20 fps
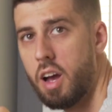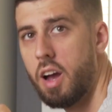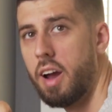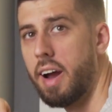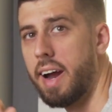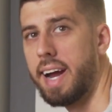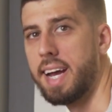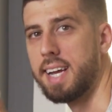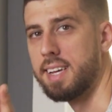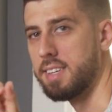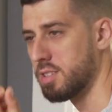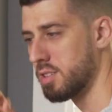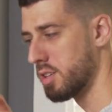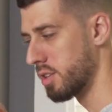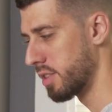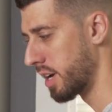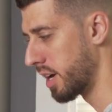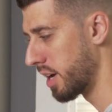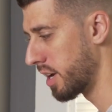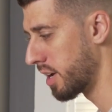All right,
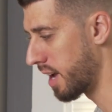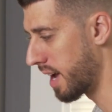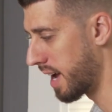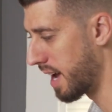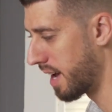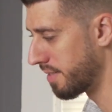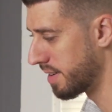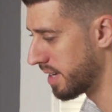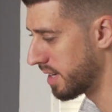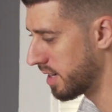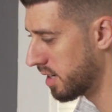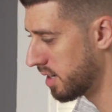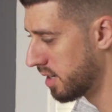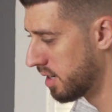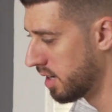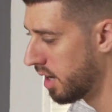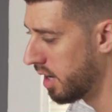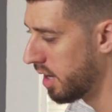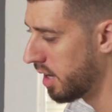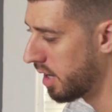so there you have it.
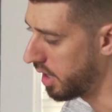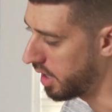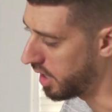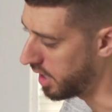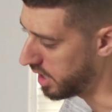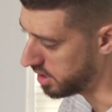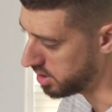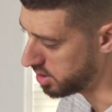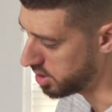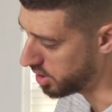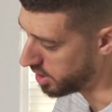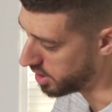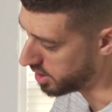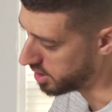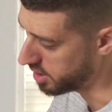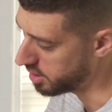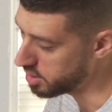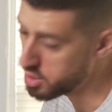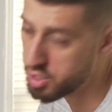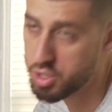It
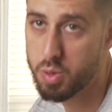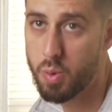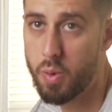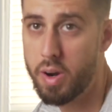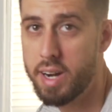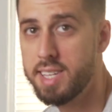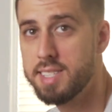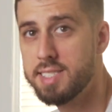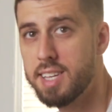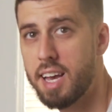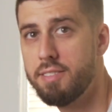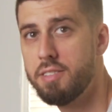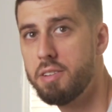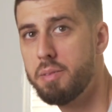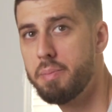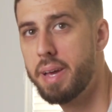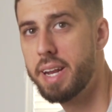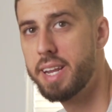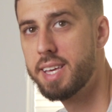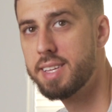took
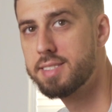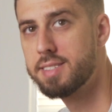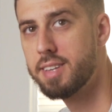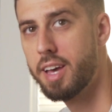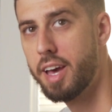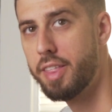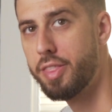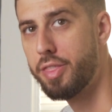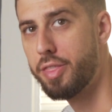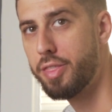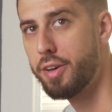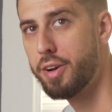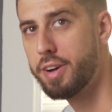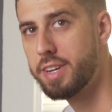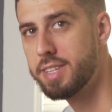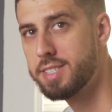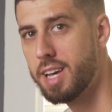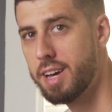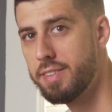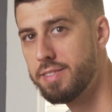27 minutes and
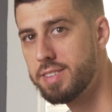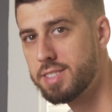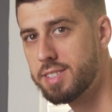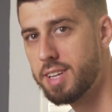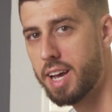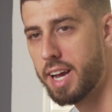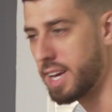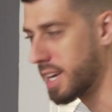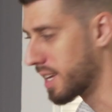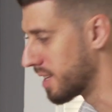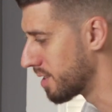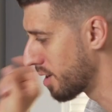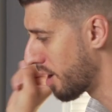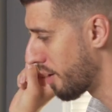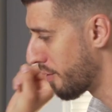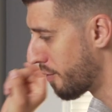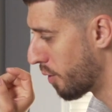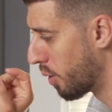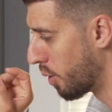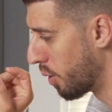37 seconds
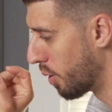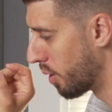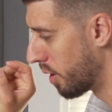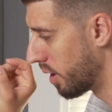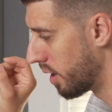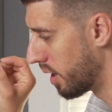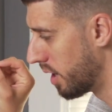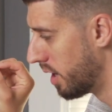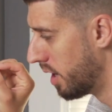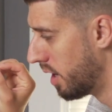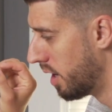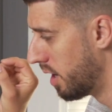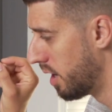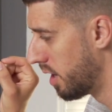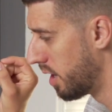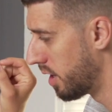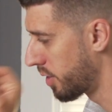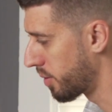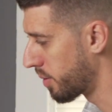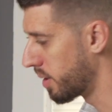for
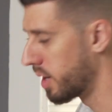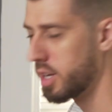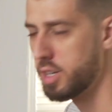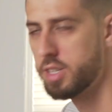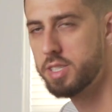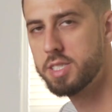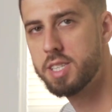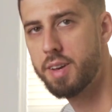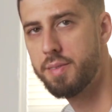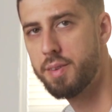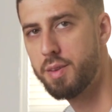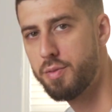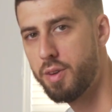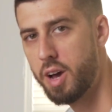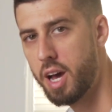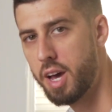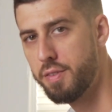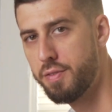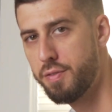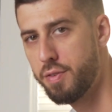
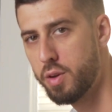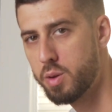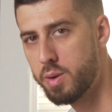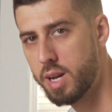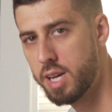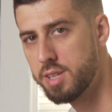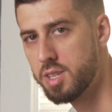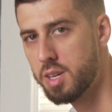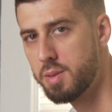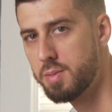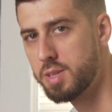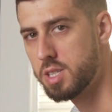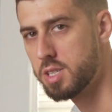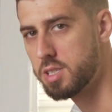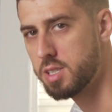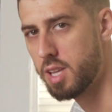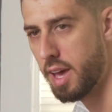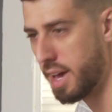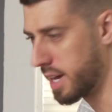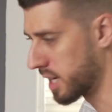375 full res
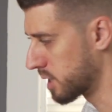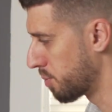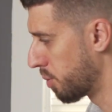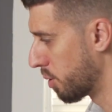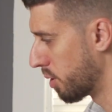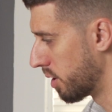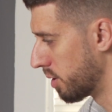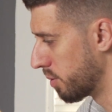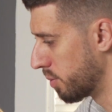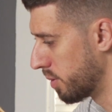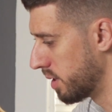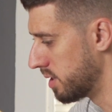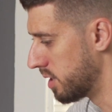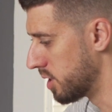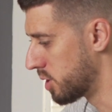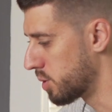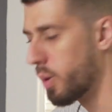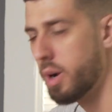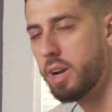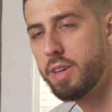images to export with
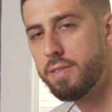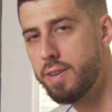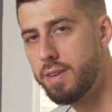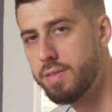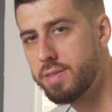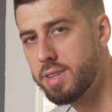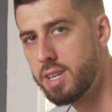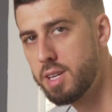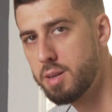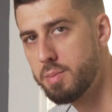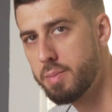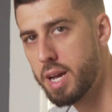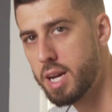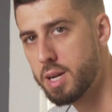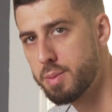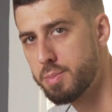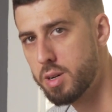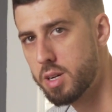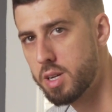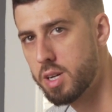the 2015
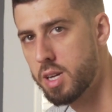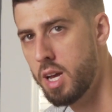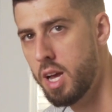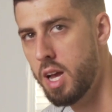MacBook.